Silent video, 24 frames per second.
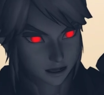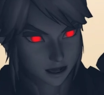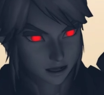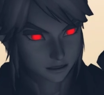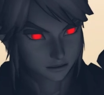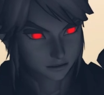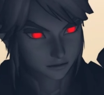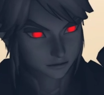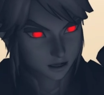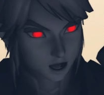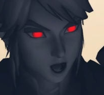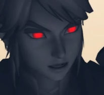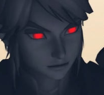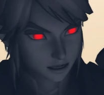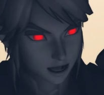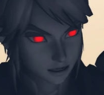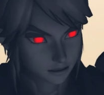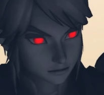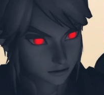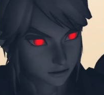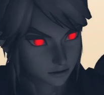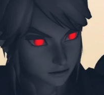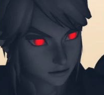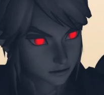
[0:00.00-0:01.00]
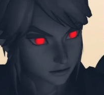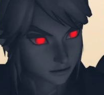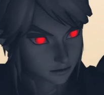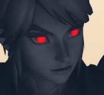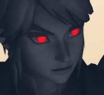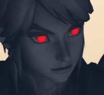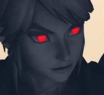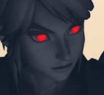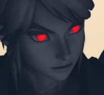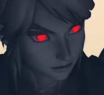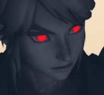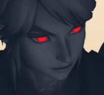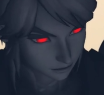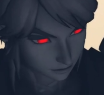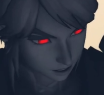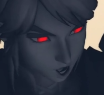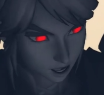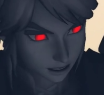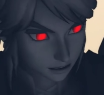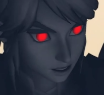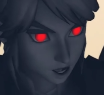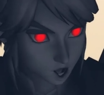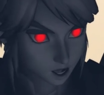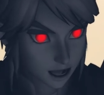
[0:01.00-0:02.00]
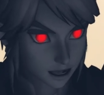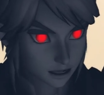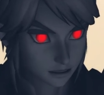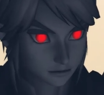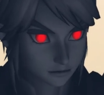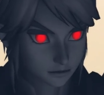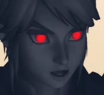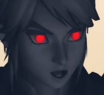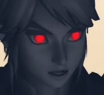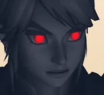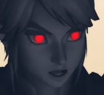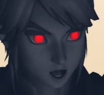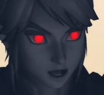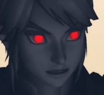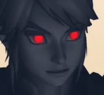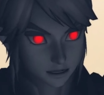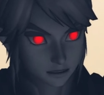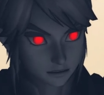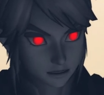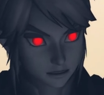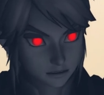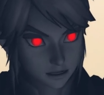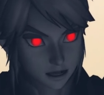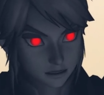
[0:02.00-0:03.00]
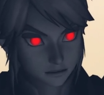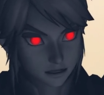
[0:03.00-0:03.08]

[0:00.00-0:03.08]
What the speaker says: In Scotland? You ever tried voice recognition